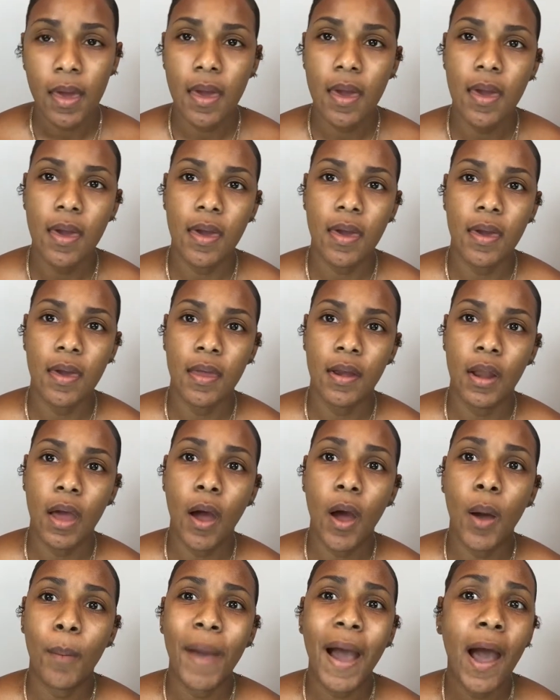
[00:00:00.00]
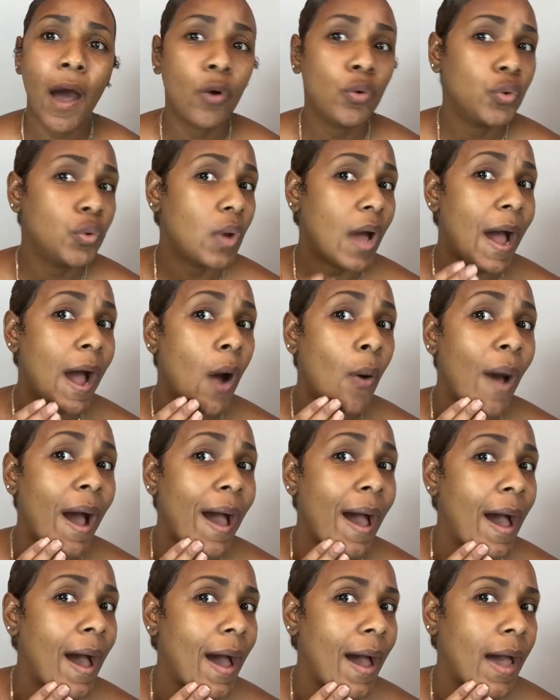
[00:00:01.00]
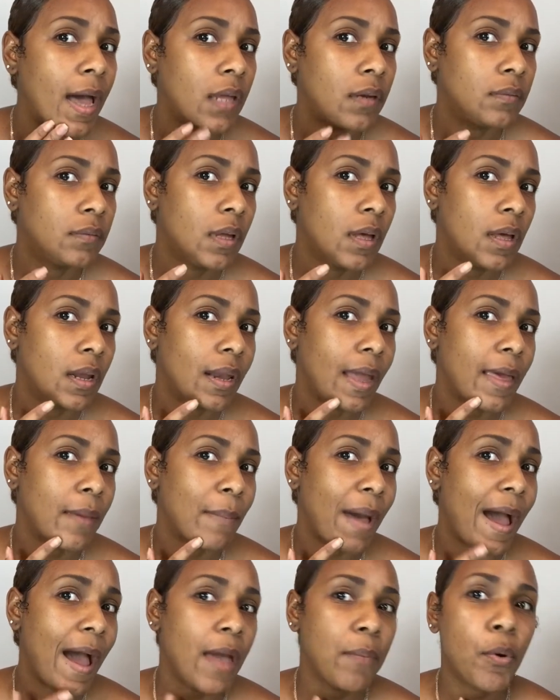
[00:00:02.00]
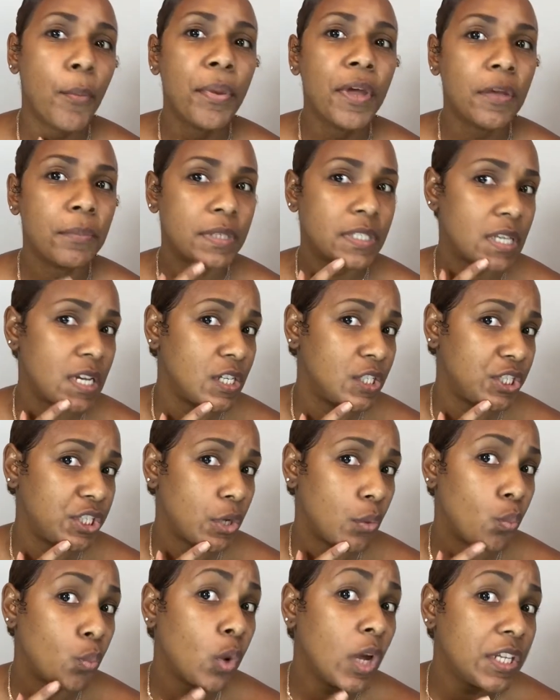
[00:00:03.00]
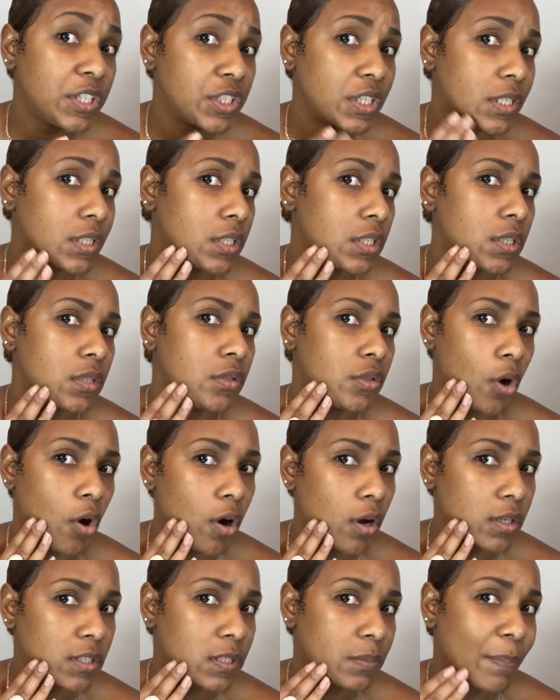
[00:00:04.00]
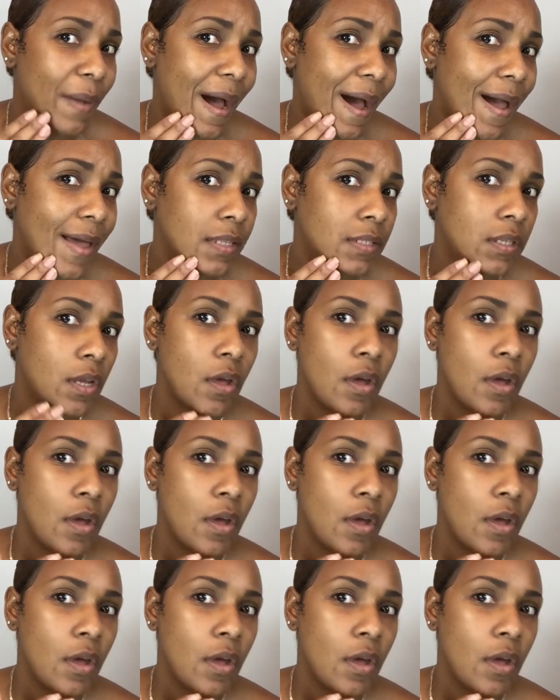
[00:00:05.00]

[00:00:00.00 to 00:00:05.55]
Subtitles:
and how I hide like my hyperpigmentation, which is just dark spots